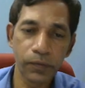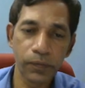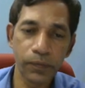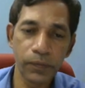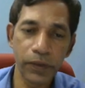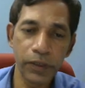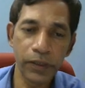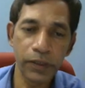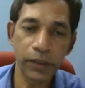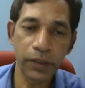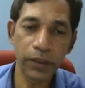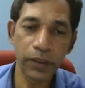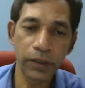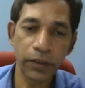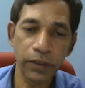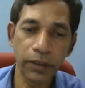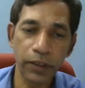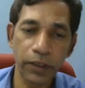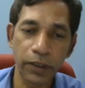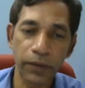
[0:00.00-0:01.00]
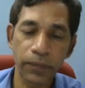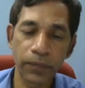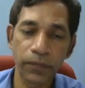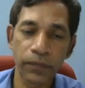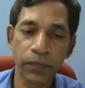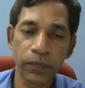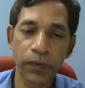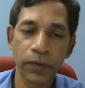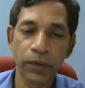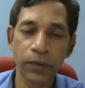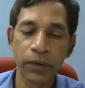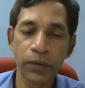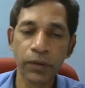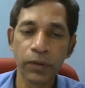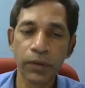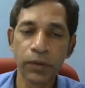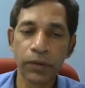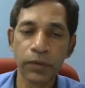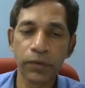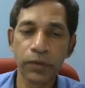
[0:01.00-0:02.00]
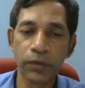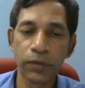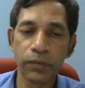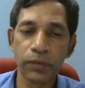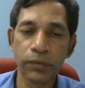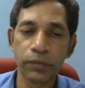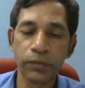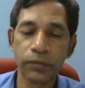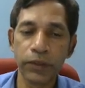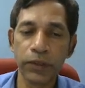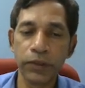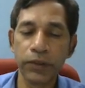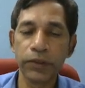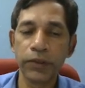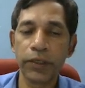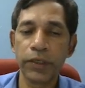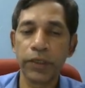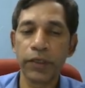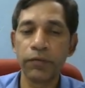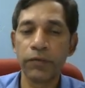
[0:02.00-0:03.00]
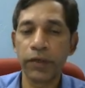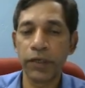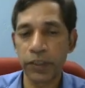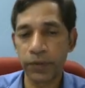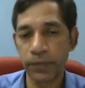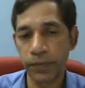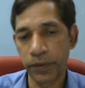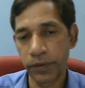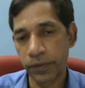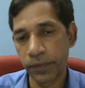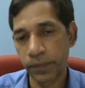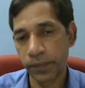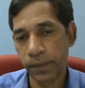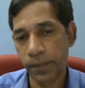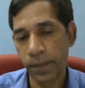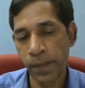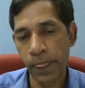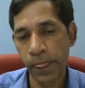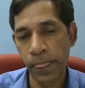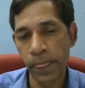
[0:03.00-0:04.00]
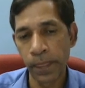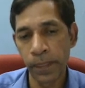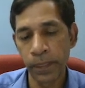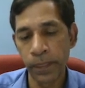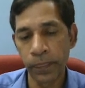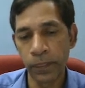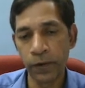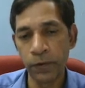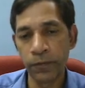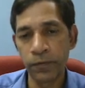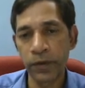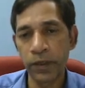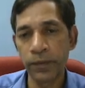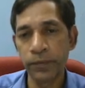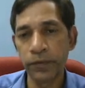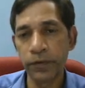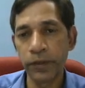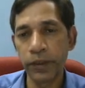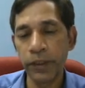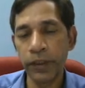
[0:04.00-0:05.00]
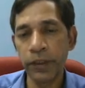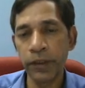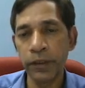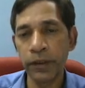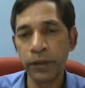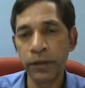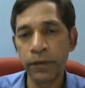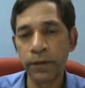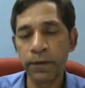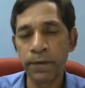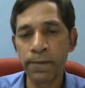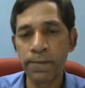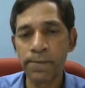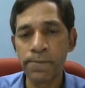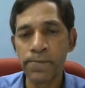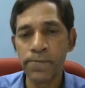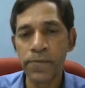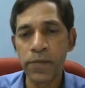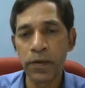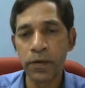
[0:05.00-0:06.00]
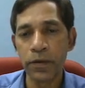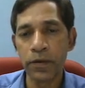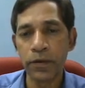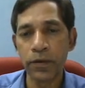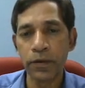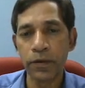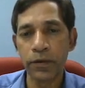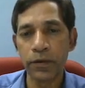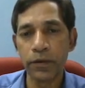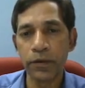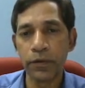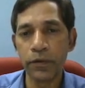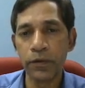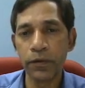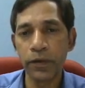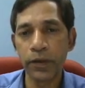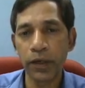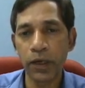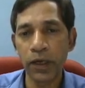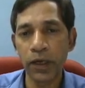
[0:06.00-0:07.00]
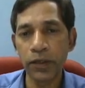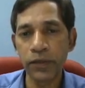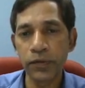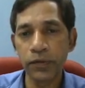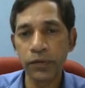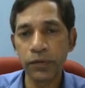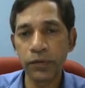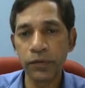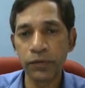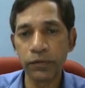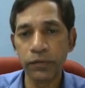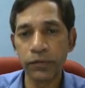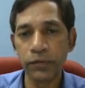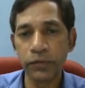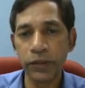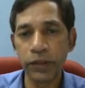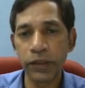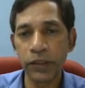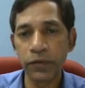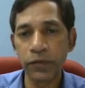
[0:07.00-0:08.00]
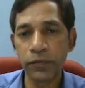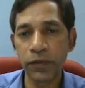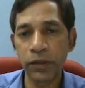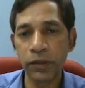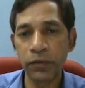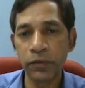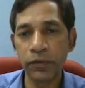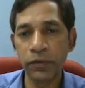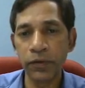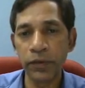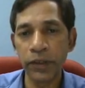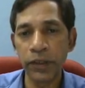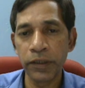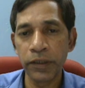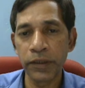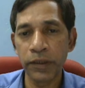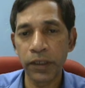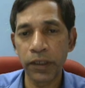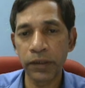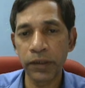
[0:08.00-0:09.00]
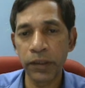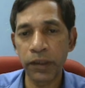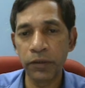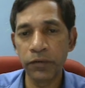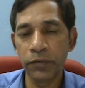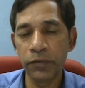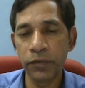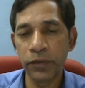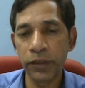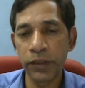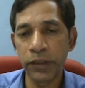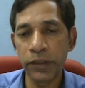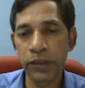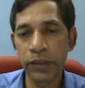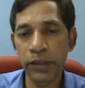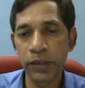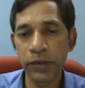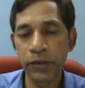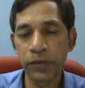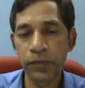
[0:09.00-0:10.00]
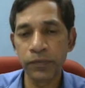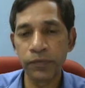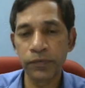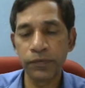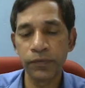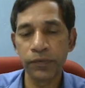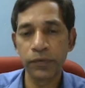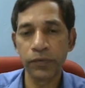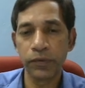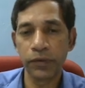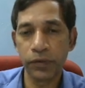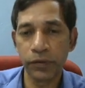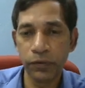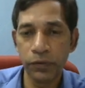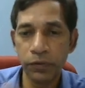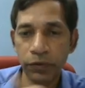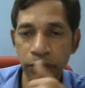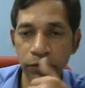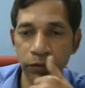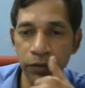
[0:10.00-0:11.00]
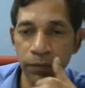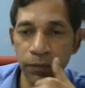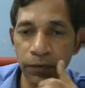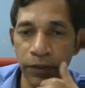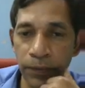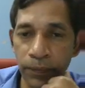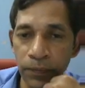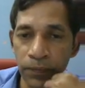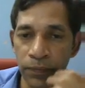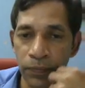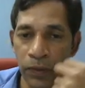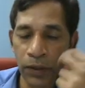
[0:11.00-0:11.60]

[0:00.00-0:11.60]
B and A. So this is the regular expression. Now from 3, you can also, this is one outgoing edge, other outgoing edges goes to the 5.